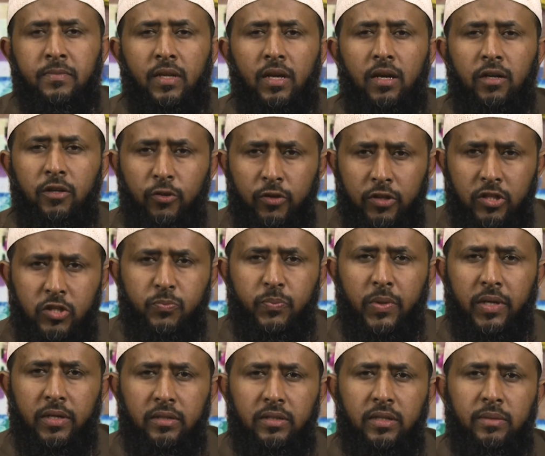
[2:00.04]
and you
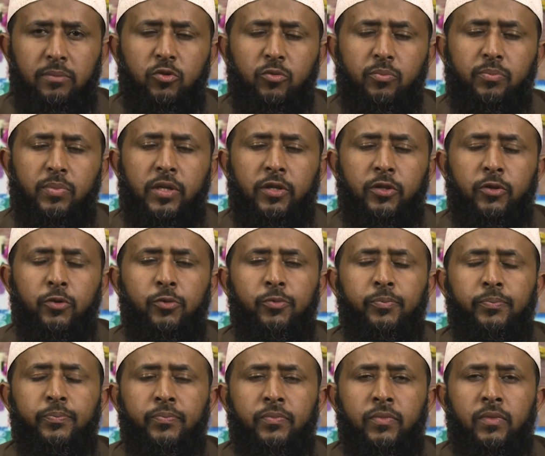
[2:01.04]
expect them to pay you
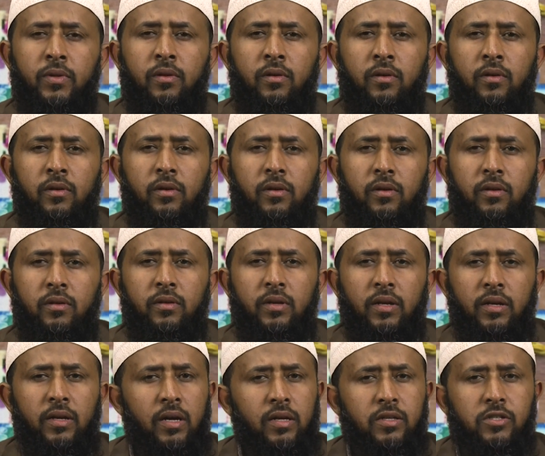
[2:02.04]
in the
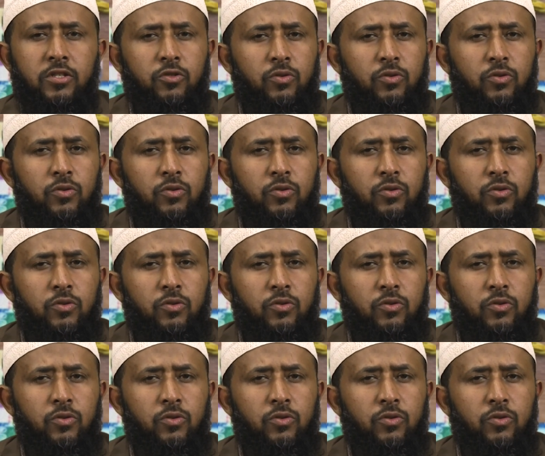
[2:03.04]
next